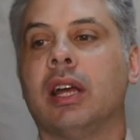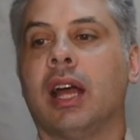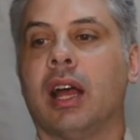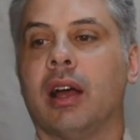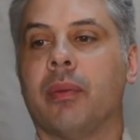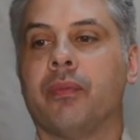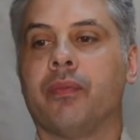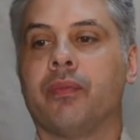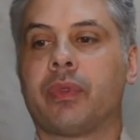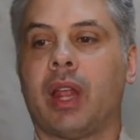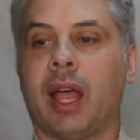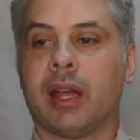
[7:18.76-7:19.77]
and
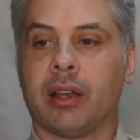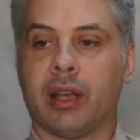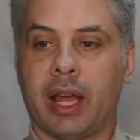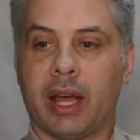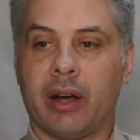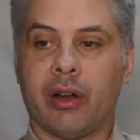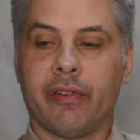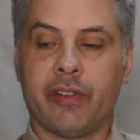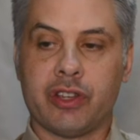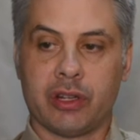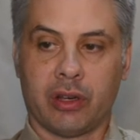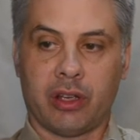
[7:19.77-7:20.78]
allow
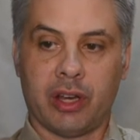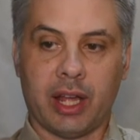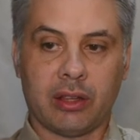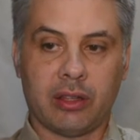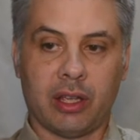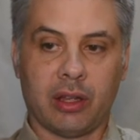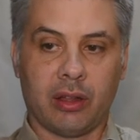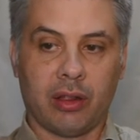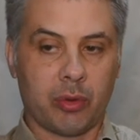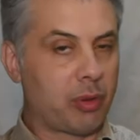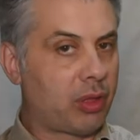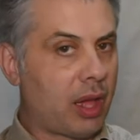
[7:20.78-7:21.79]
efficient connecting. So
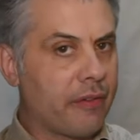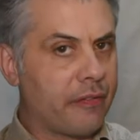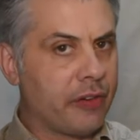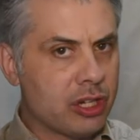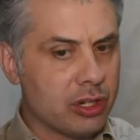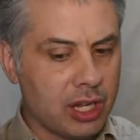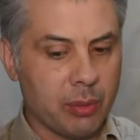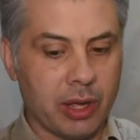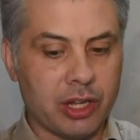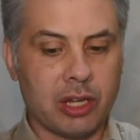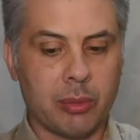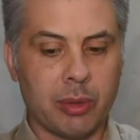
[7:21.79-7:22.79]
when we say efficient here, we
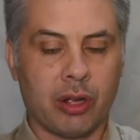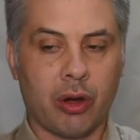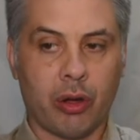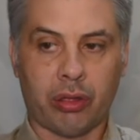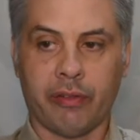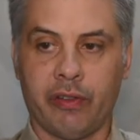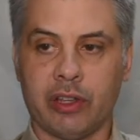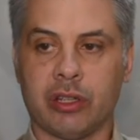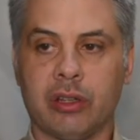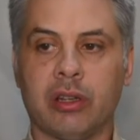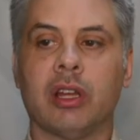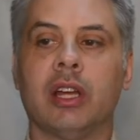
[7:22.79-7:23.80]
actually mean cost
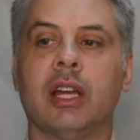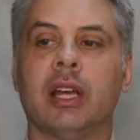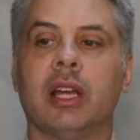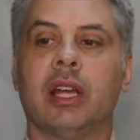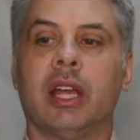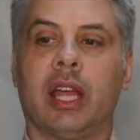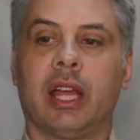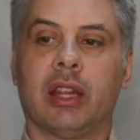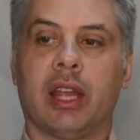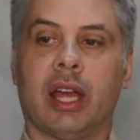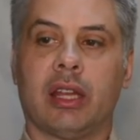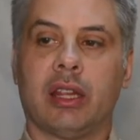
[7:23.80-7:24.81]
efficient, in
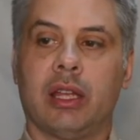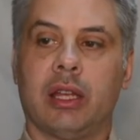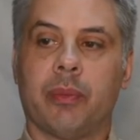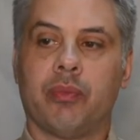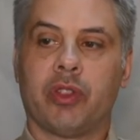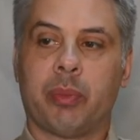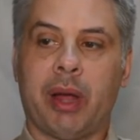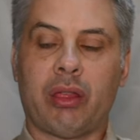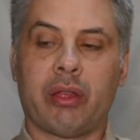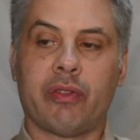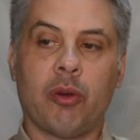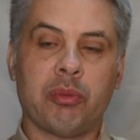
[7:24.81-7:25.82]
that the
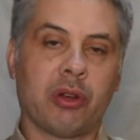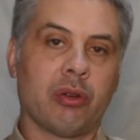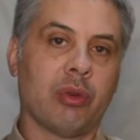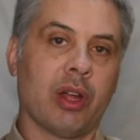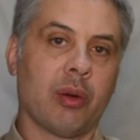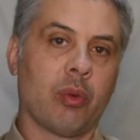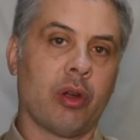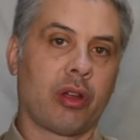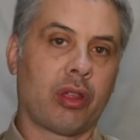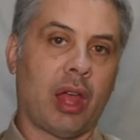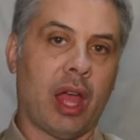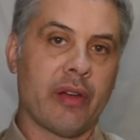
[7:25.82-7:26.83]
passive optical
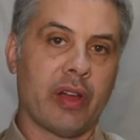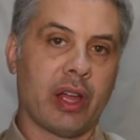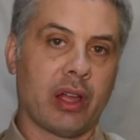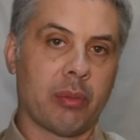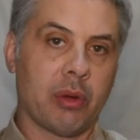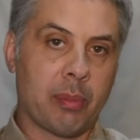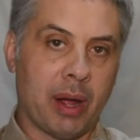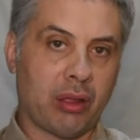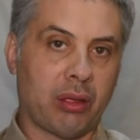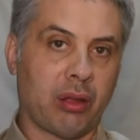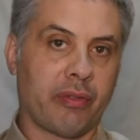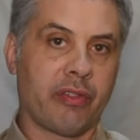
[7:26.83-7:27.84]
networks have a
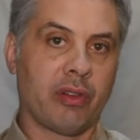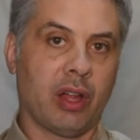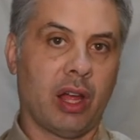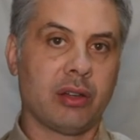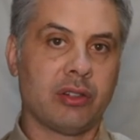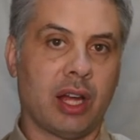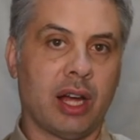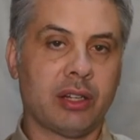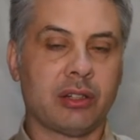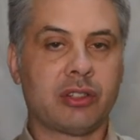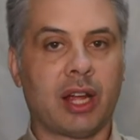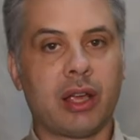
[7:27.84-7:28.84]
passive
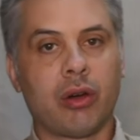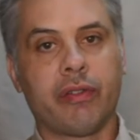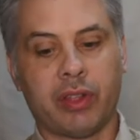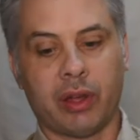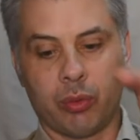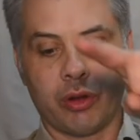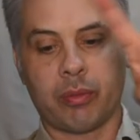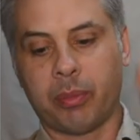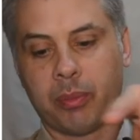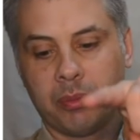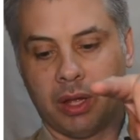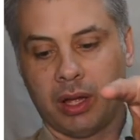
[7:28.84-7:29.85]
data takeoff that works
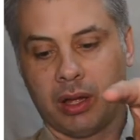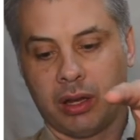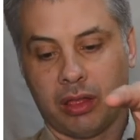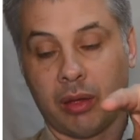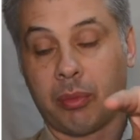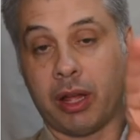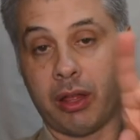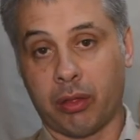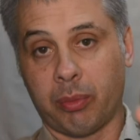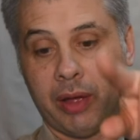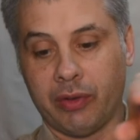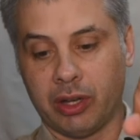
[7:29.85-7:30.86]
in some cases
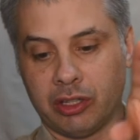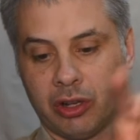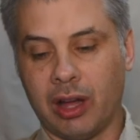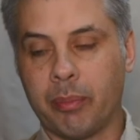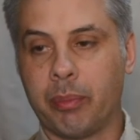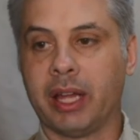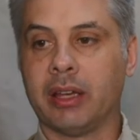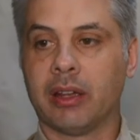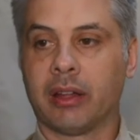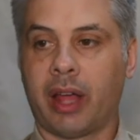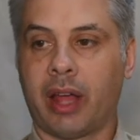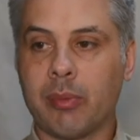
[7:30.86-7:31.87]
by having a tight bend in
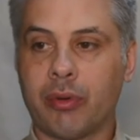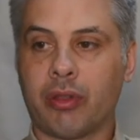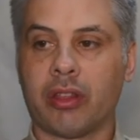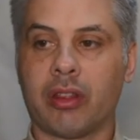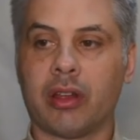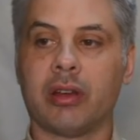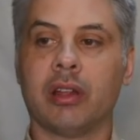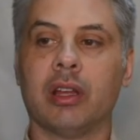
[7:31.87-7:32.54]
the cable so that